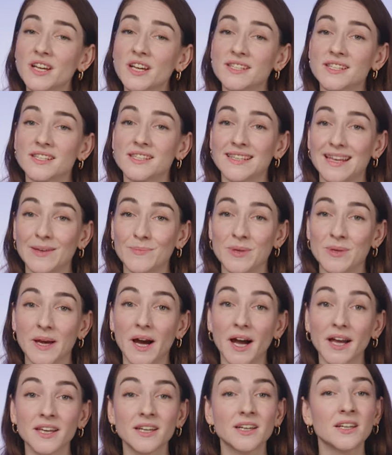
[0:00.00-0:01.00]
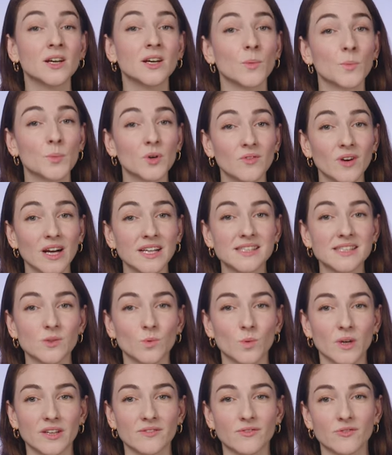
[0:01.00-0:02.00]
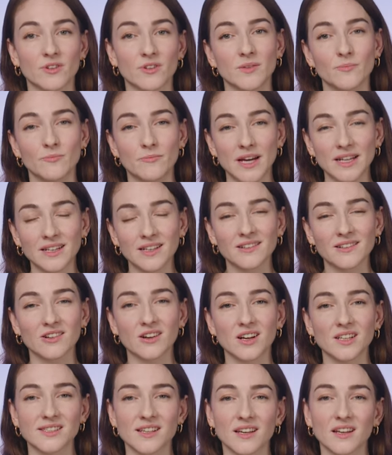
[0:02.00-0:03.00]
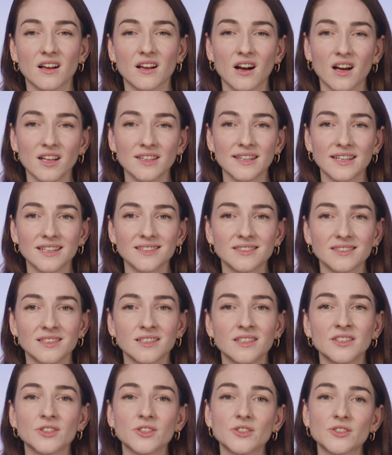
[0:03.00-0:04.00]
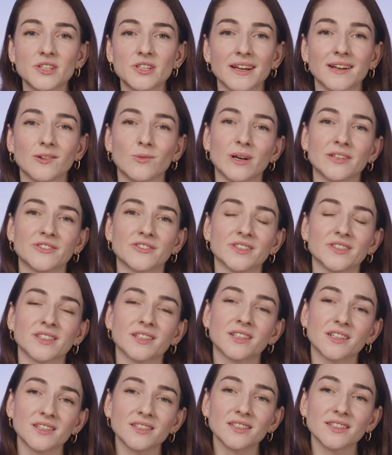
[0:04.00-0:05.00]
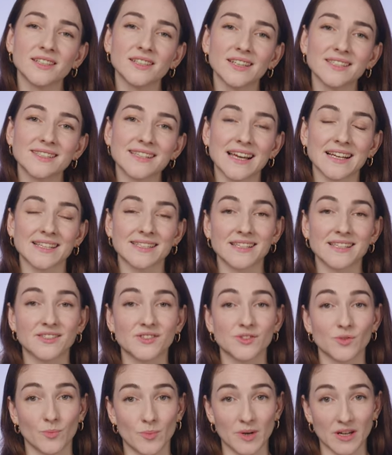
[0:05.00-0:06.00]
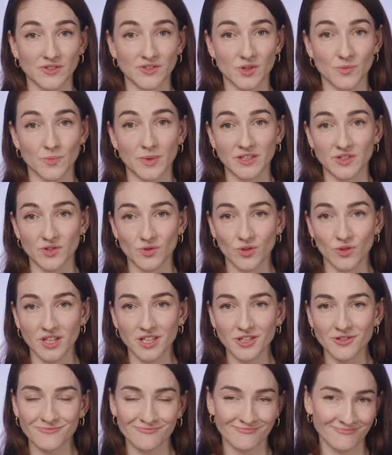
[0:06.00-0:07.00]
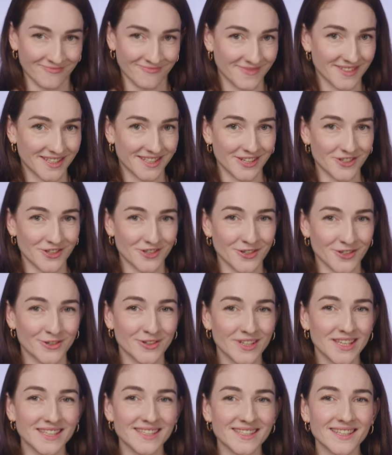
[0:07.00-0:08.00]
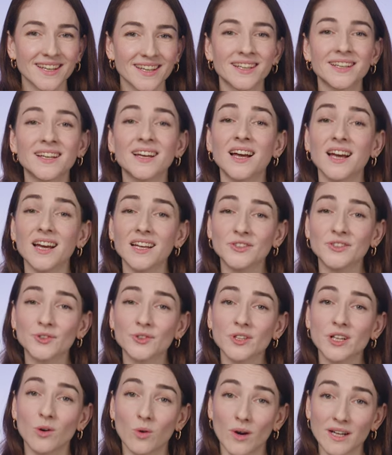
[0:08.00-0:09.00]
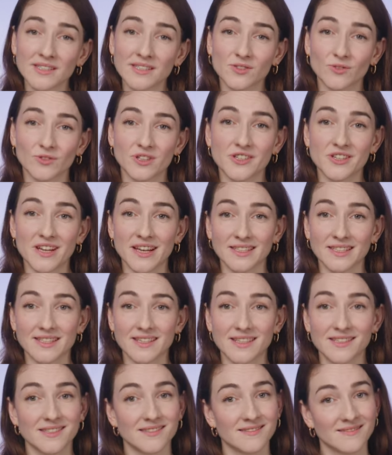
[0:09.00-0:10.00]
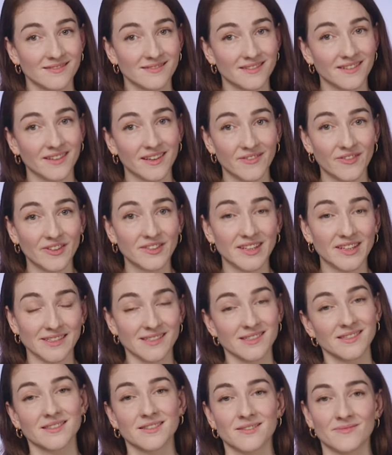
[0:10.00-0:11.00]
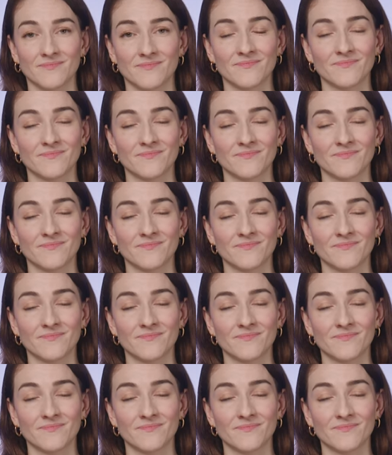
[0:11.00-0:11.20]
Access API provides a way for embedded cross-site content to check whether it currently has access to browser-based storage, such as cookies, and to request storage access if it doesn't.